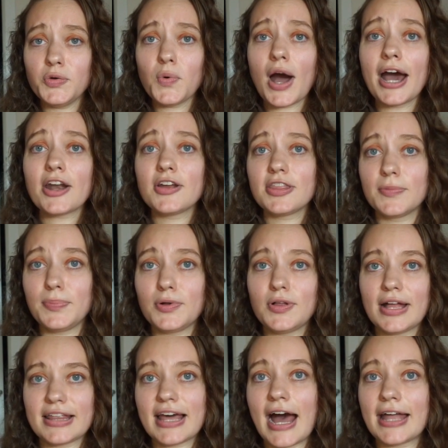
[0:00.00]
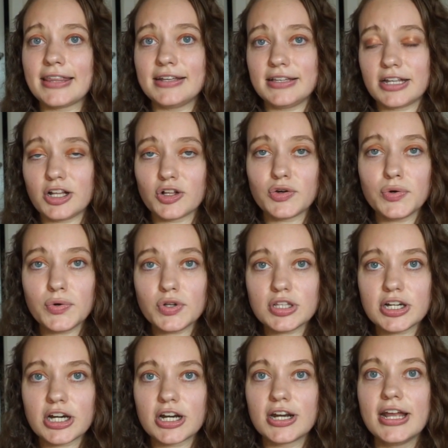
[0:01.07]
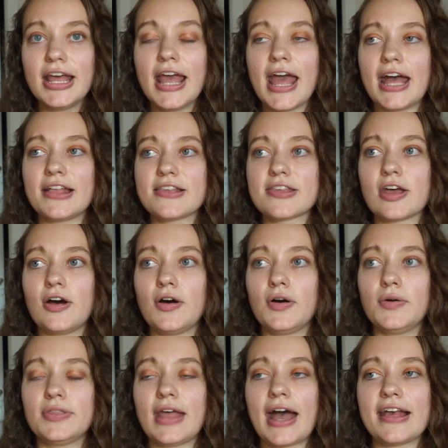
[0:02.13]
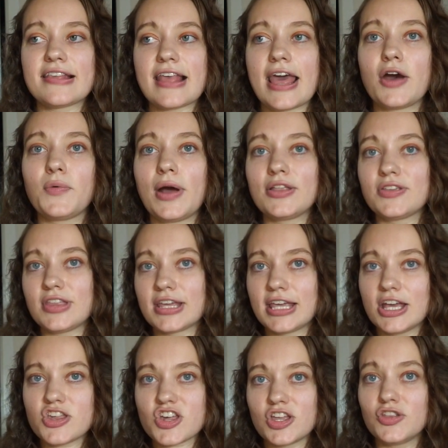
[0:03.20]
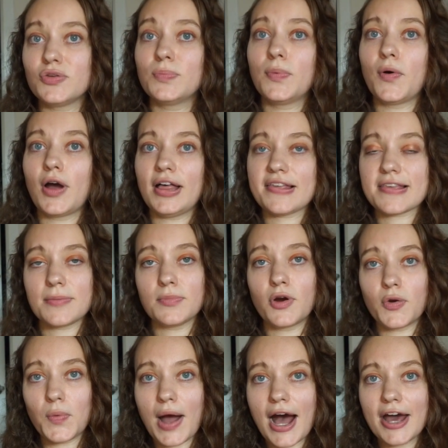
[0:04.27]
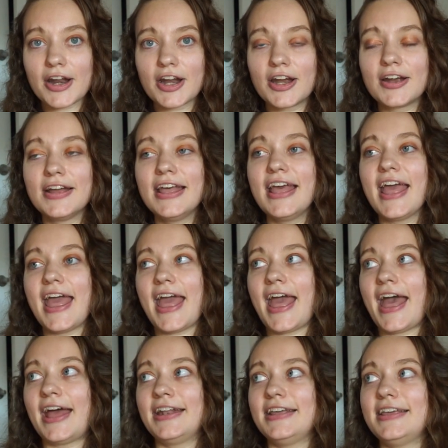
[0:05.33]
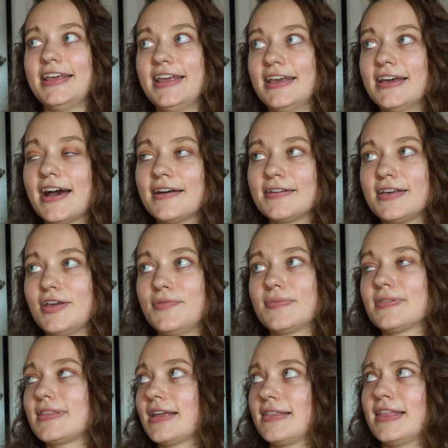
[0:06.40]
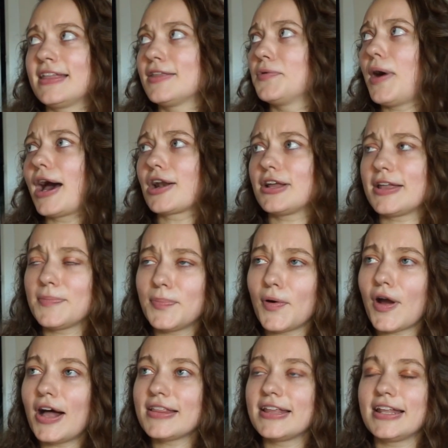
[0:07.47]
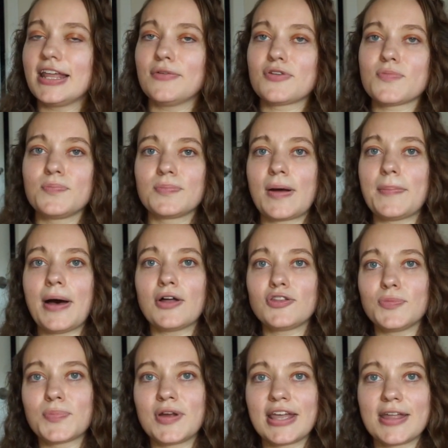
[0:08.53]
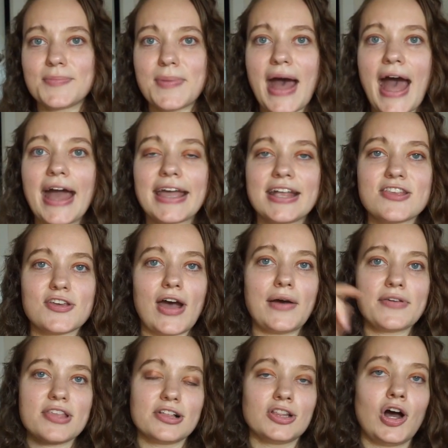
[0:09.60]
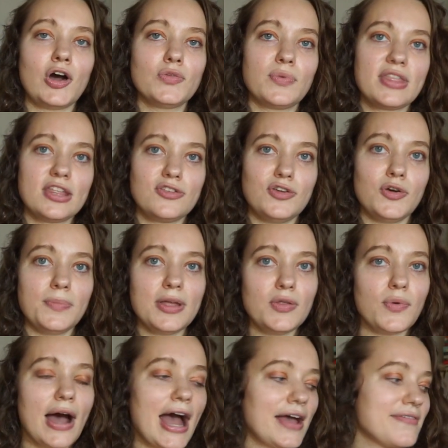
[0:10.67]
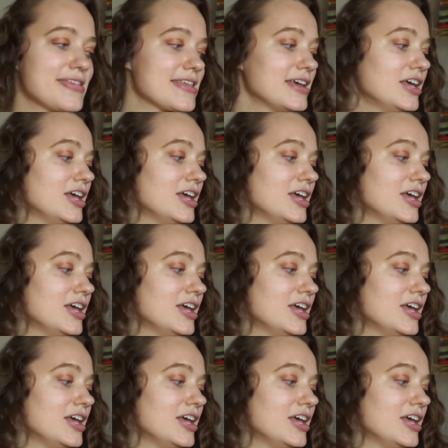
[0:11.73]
water in the pool had gotten a little cooler, and so Isaiah went to the kitchen to boil some more water, and then the water had boiled, and he was about to bring it back, and so I was alone with the 2 midwives,